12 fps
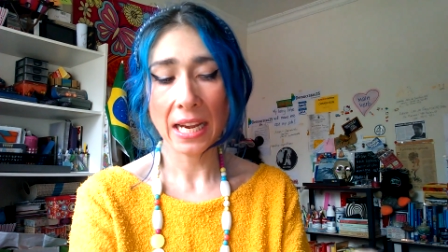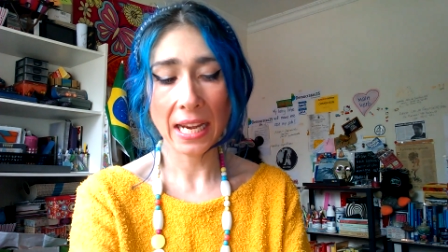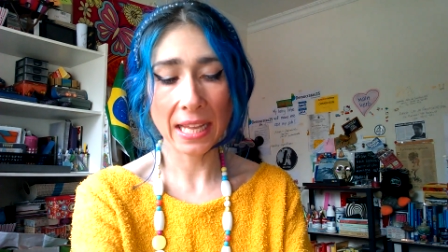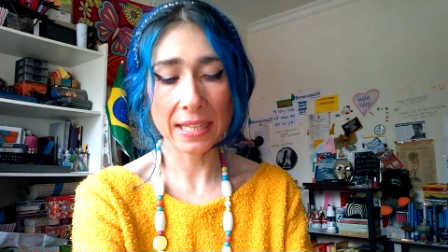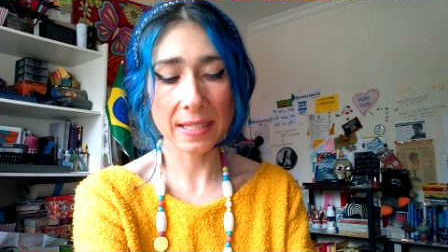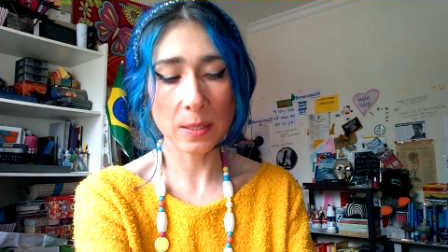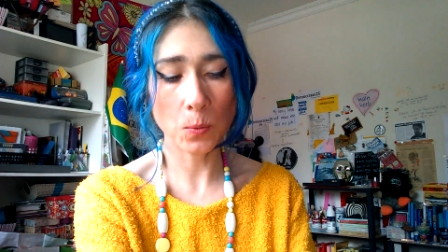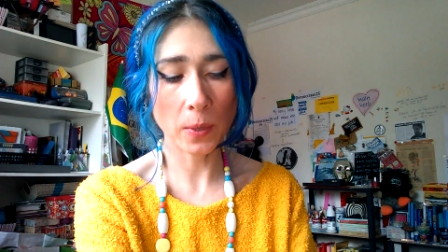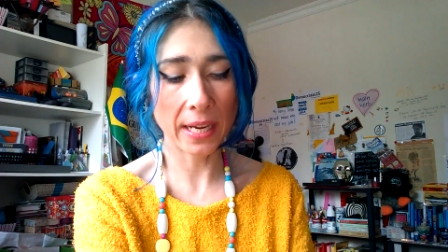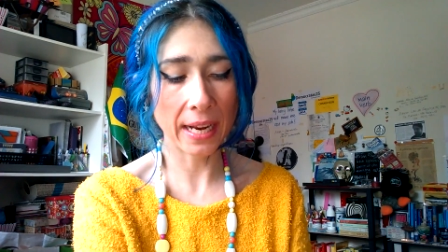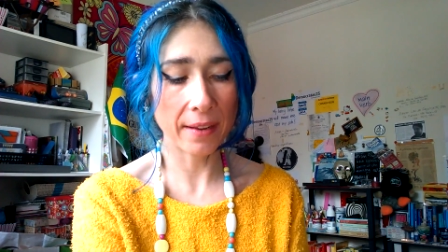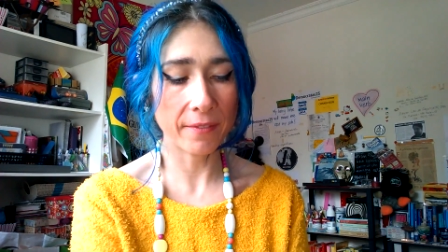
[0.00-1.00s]
Let's see
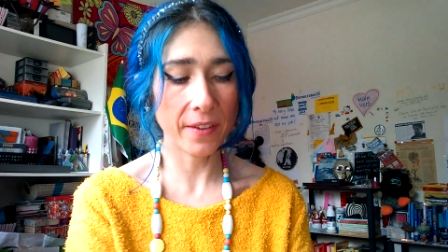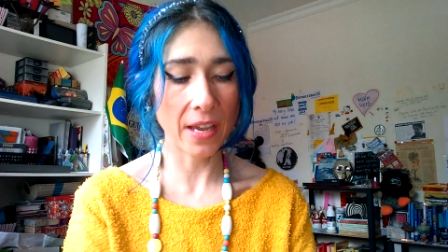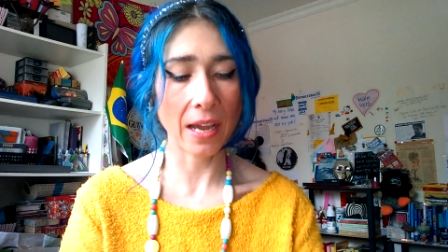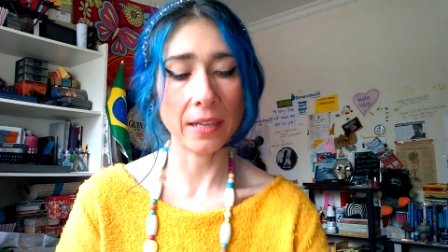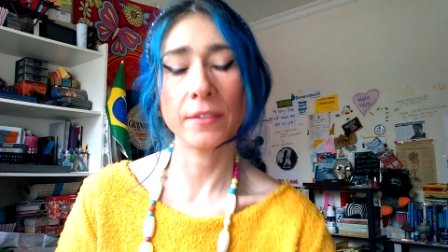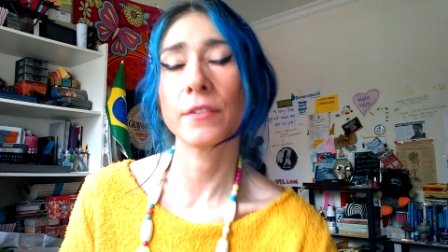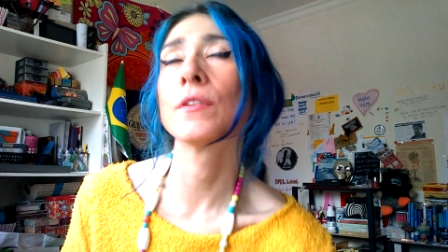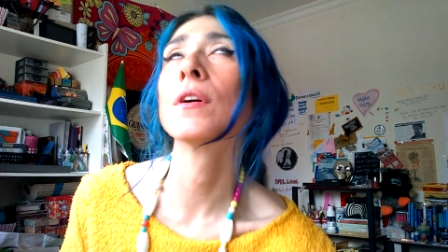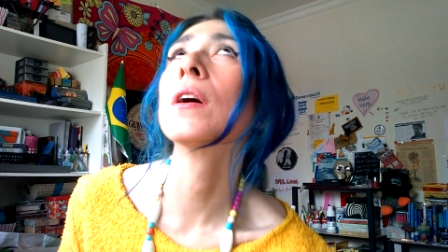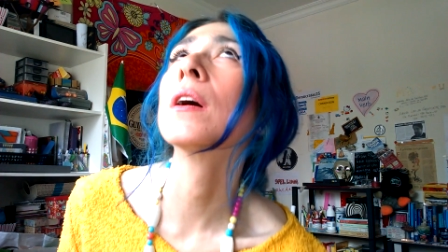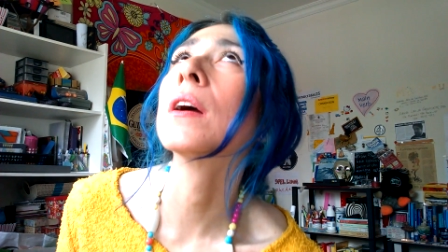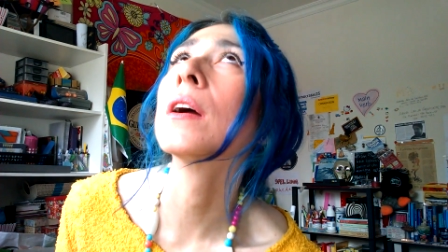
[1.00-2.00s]
what I've got
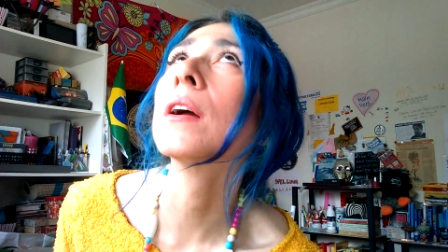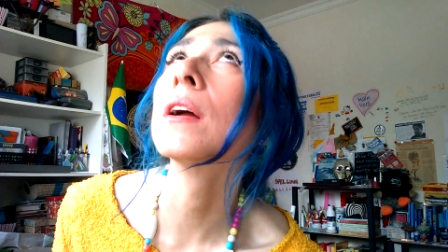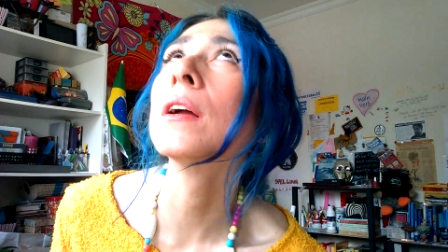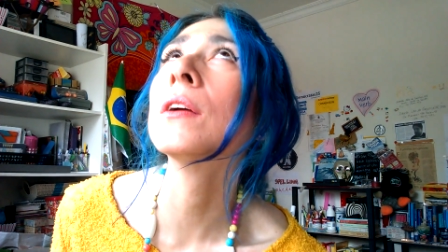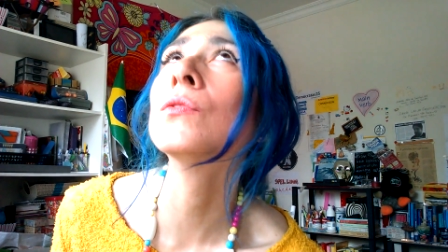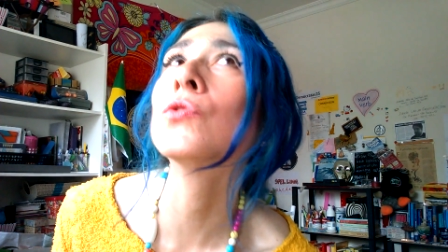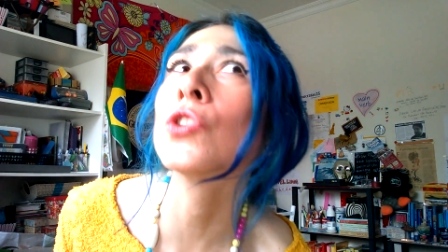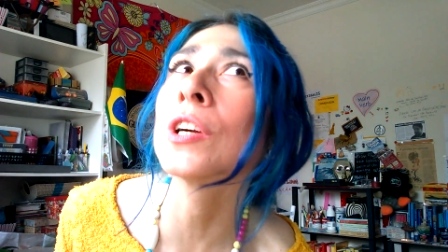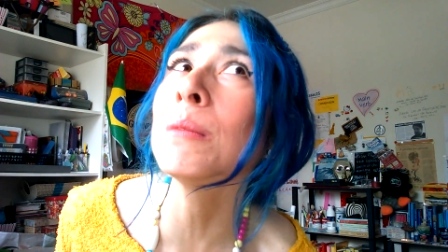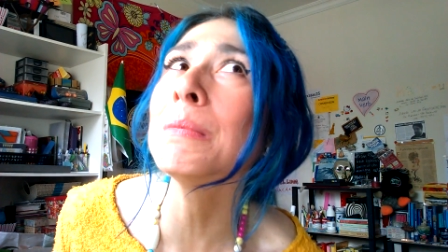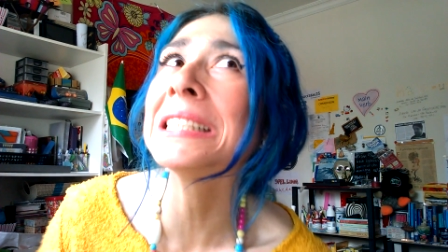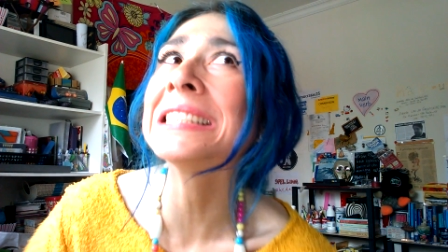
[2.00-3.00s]
in
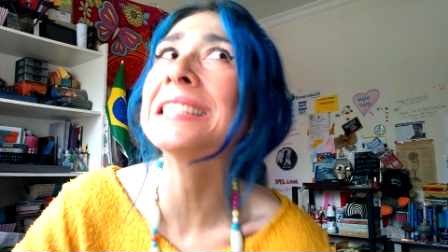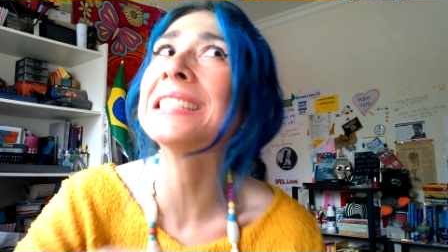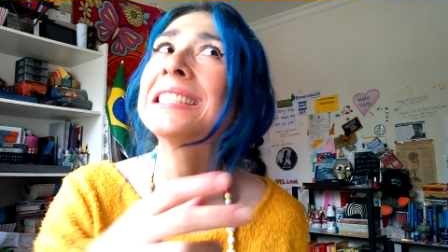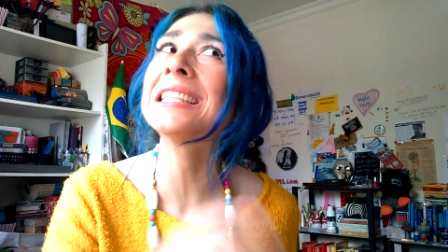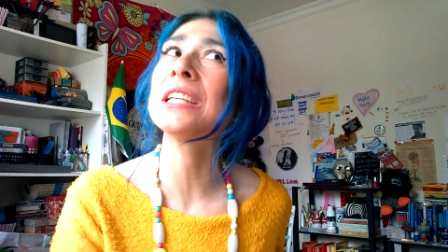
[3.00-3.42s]
German to